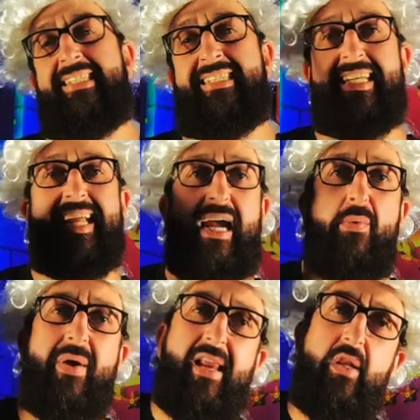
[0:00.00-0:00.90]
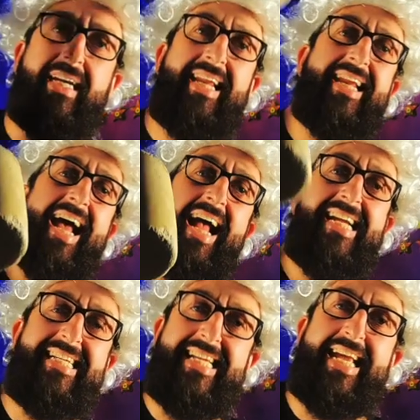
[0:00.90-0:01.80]
Today we are looking at
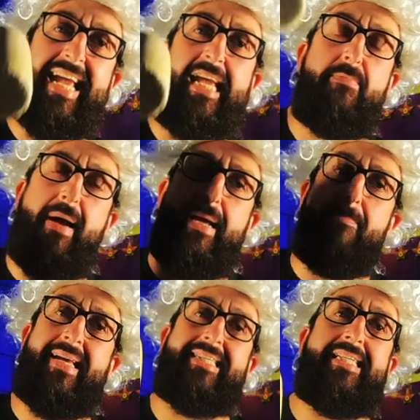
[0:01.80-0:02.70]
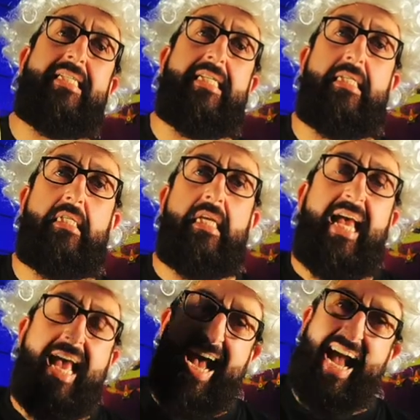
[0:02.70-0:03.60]
8 eBay messages.
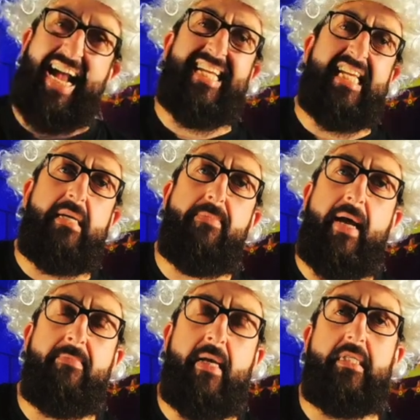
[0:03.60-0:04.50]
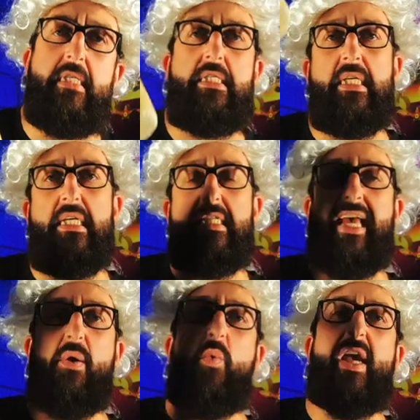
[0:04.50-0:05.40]
8 eBay messages
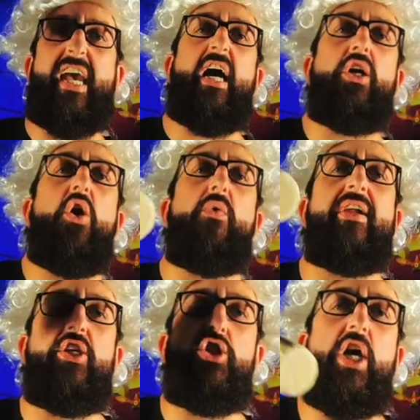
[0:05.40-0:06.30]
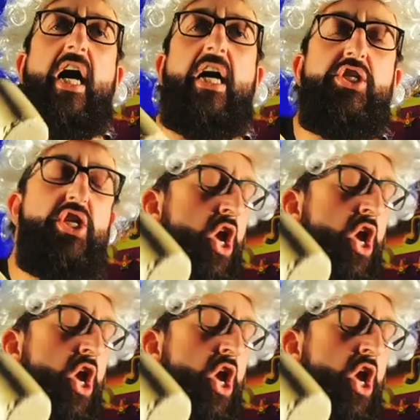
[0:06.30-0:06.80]
that we are going to judge.